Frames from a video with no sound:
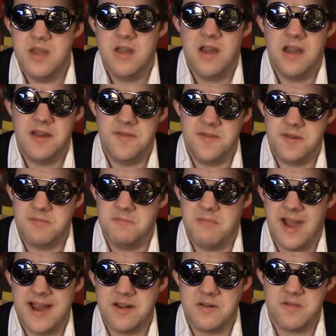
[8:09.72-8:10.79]
Another
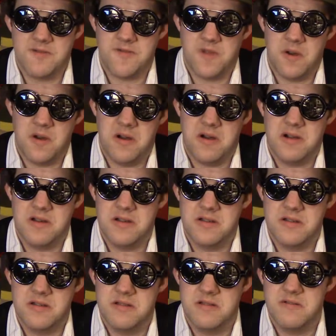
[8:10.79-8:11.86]
minor flaw,
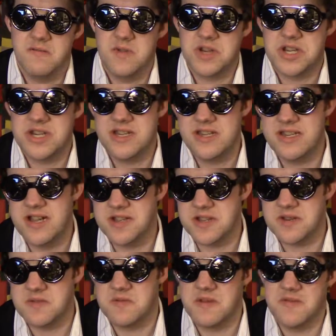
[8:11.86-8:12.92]
which
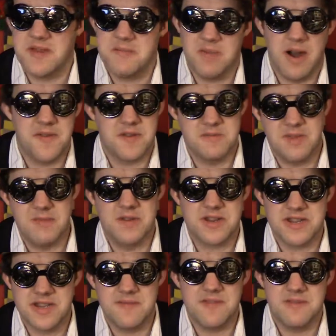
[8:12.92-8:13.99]
doesn't really bother me,
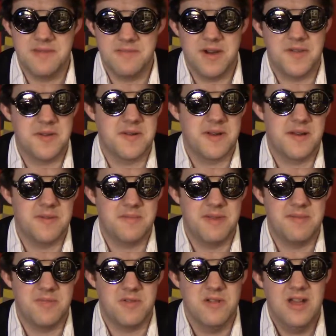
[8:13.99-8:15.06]
but seems to be bothering other
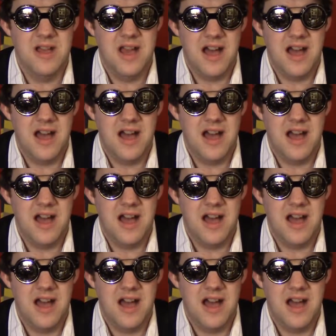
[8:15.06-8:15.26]
people.